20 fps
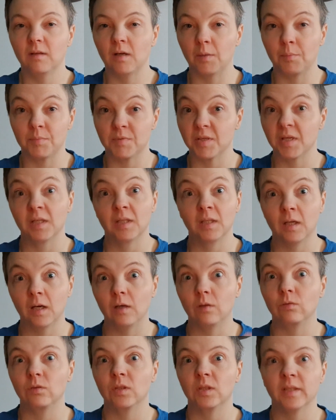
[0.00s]
upside
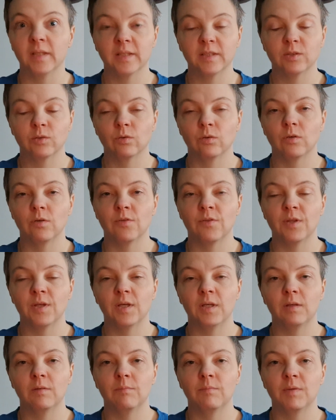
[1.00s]
down and that sort of
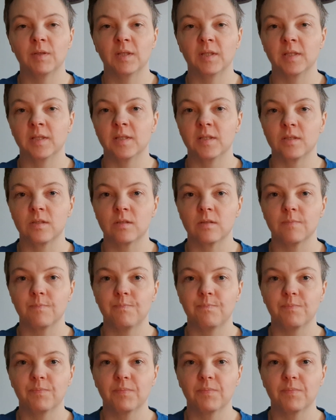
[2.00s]
thing, because